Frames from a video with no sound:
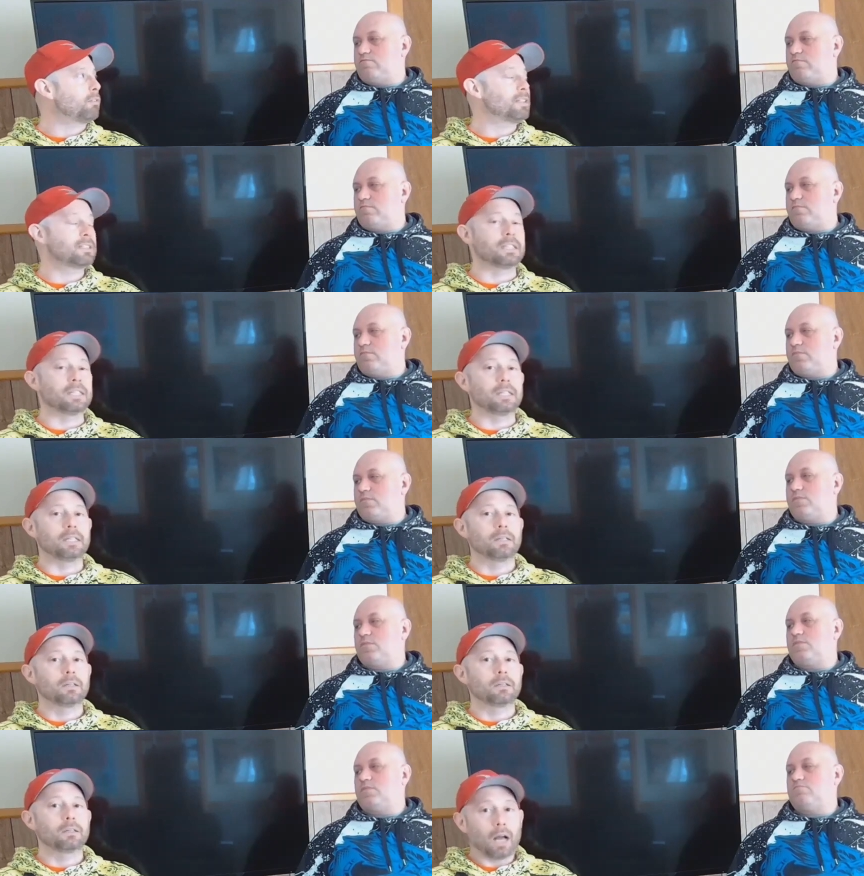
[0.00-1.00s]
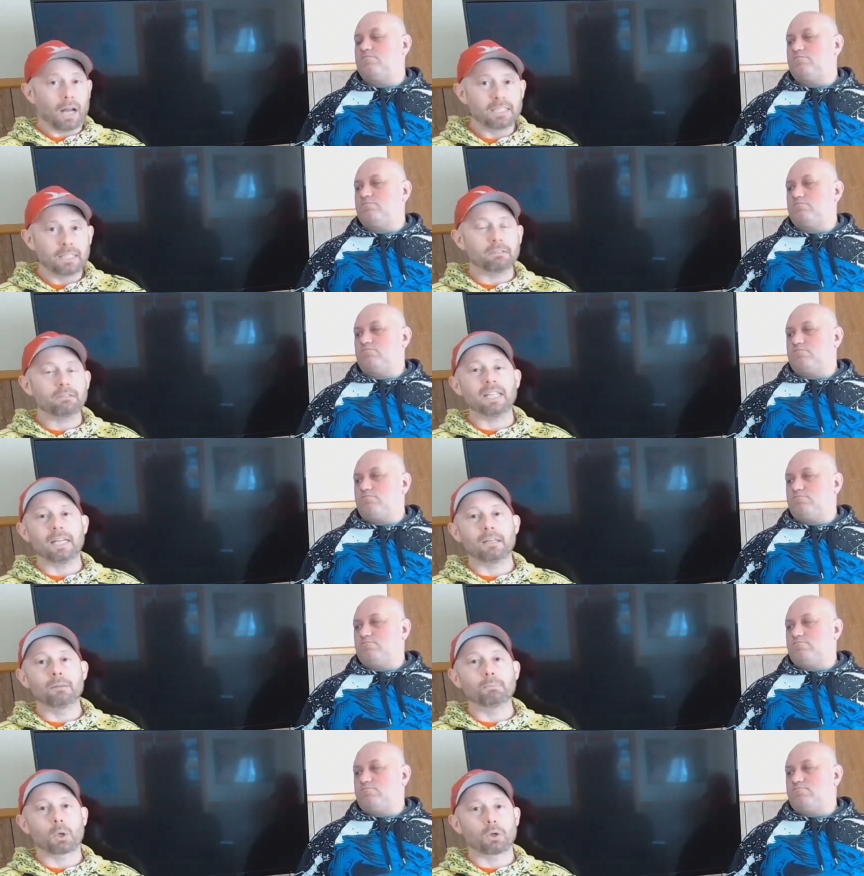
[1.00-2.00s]
Speaker 1: as the ideally
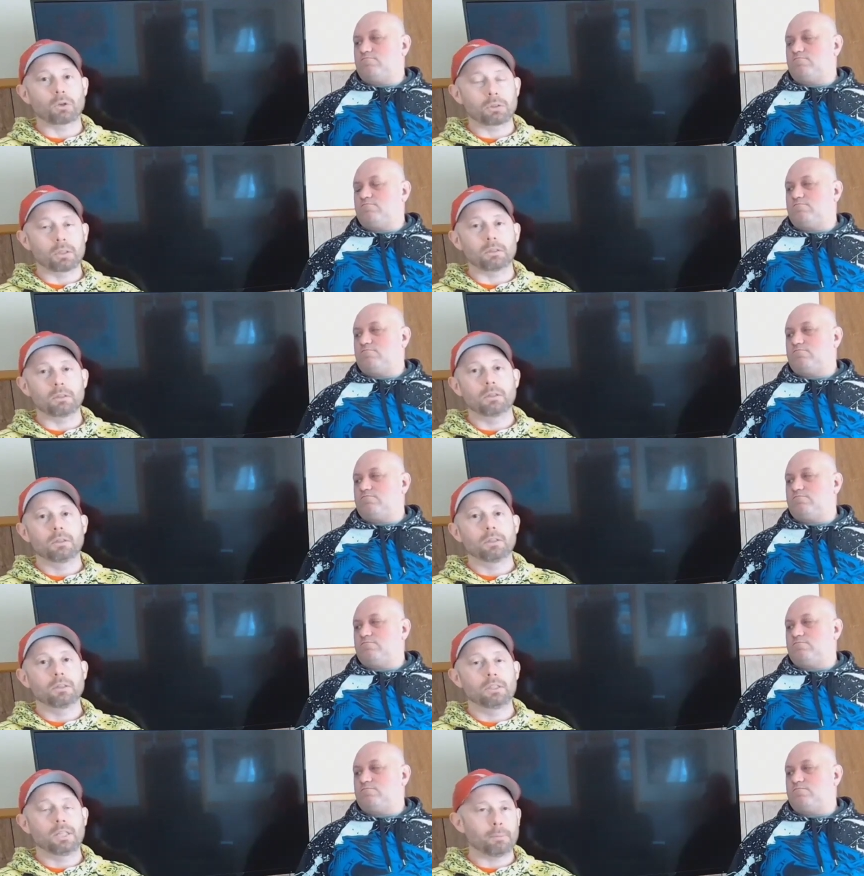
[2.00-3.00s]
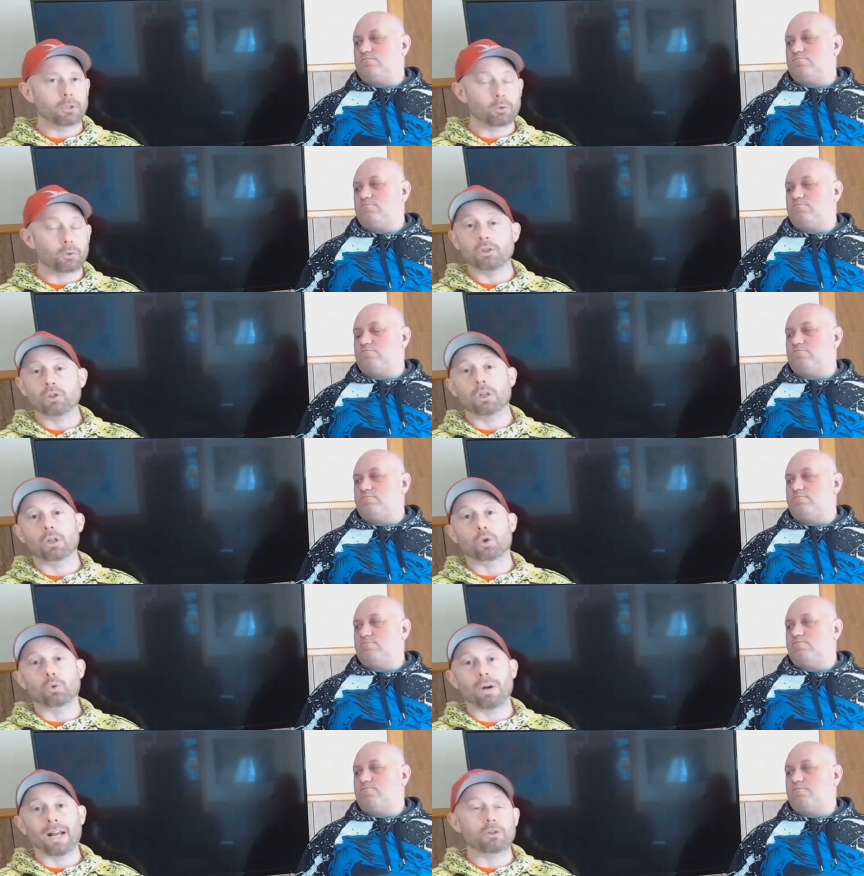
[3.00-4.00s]
in-person demonstration and
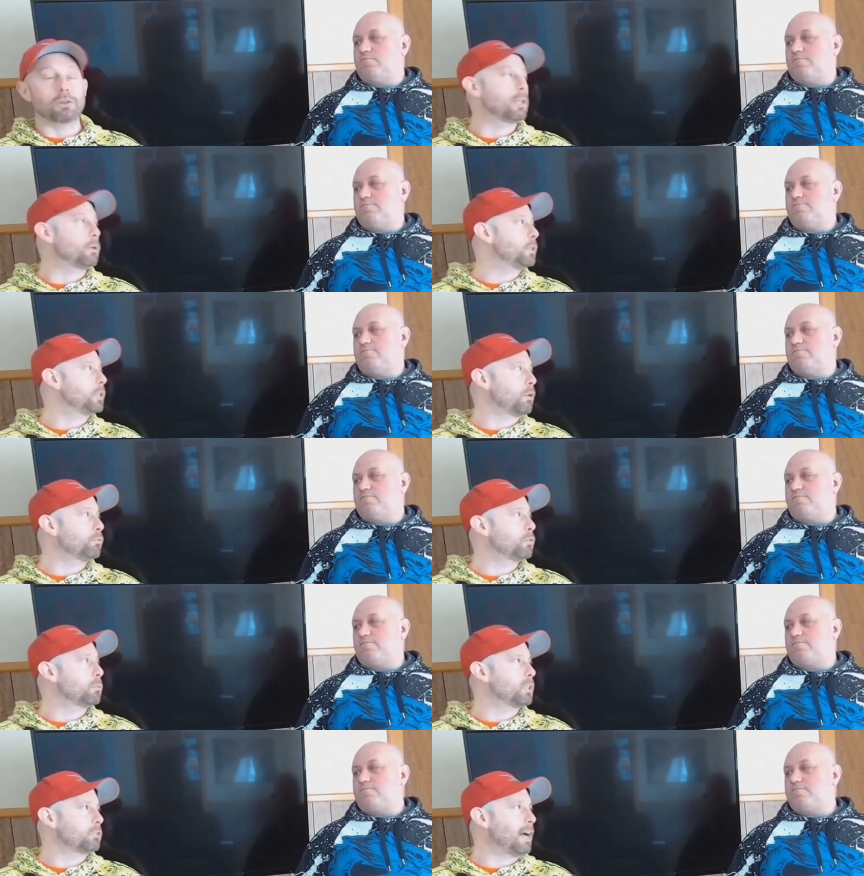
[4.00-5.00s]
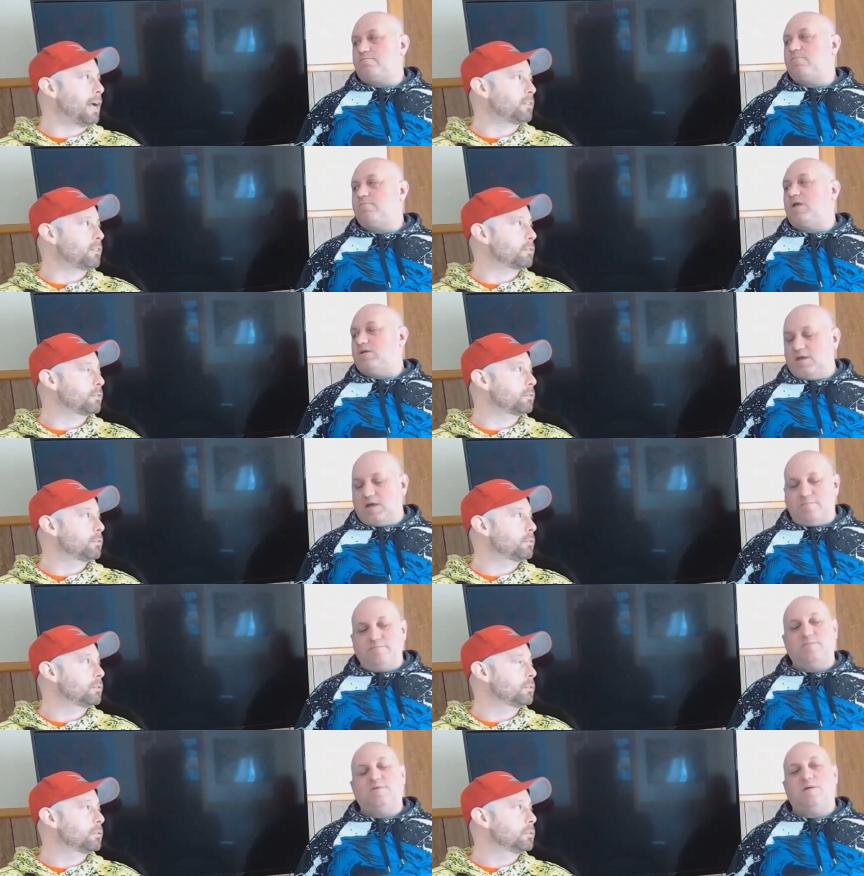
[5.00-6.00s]
correction that would come from a class. Yeah.
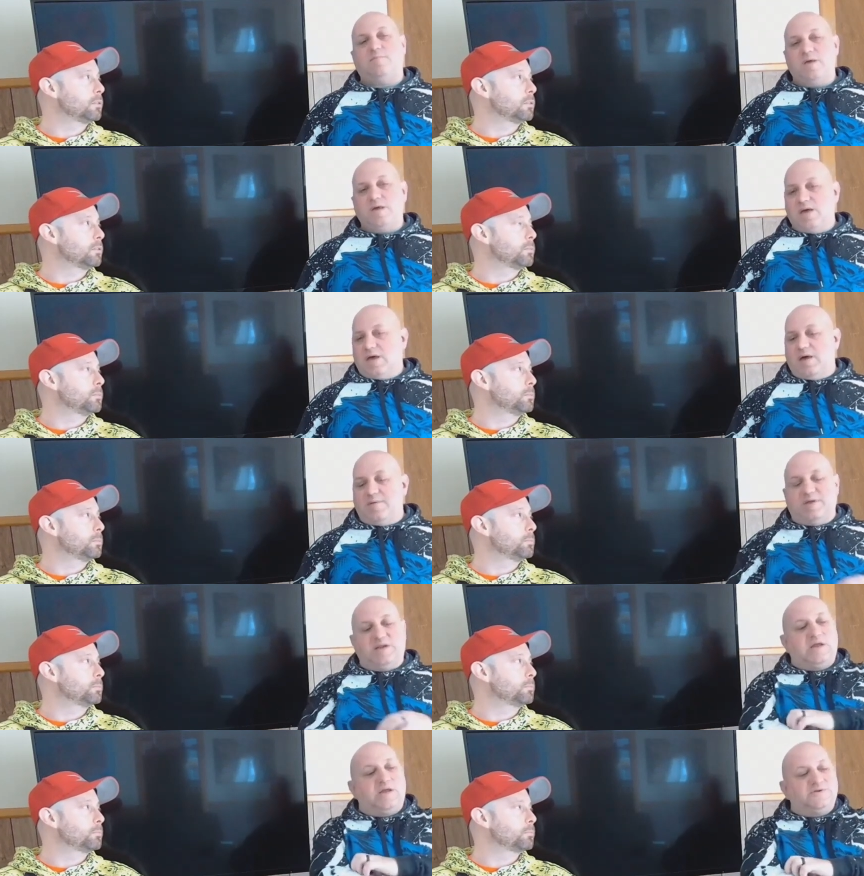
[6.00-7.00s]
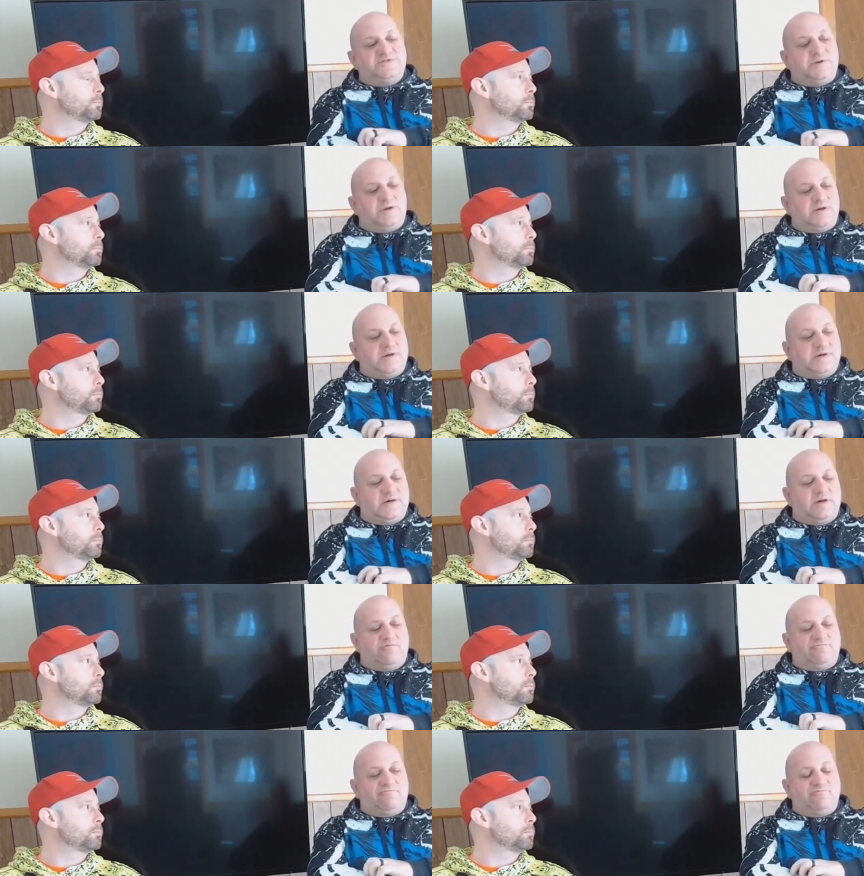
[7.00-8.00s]
Speaker 2: Yep. I mean, here's a, a,
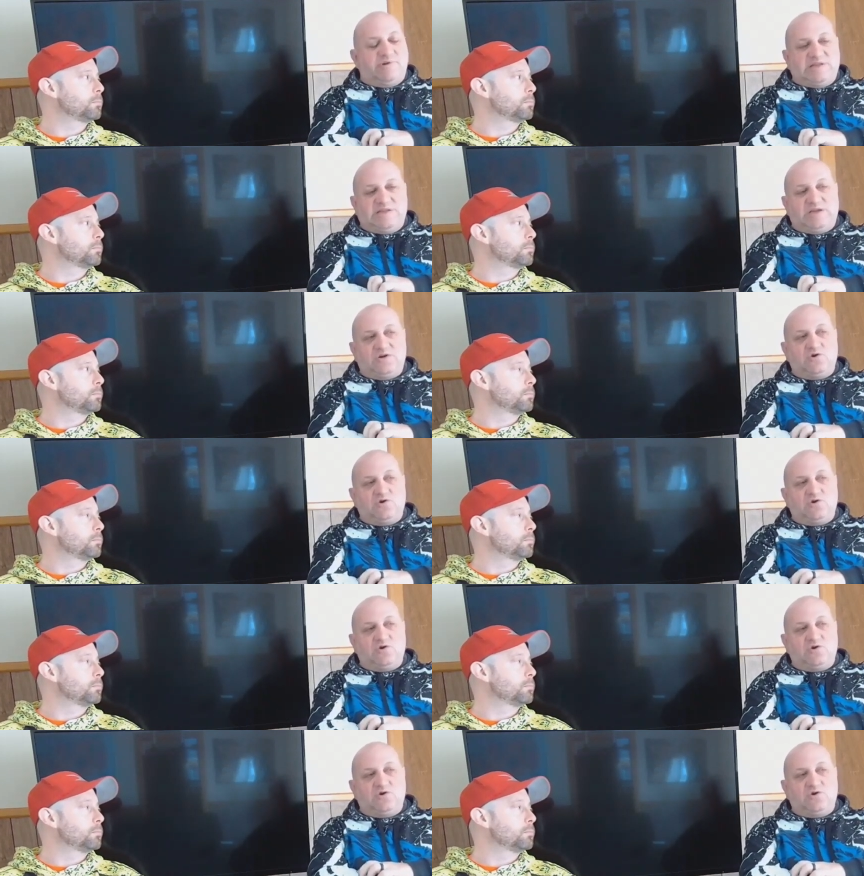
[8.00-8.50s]
a really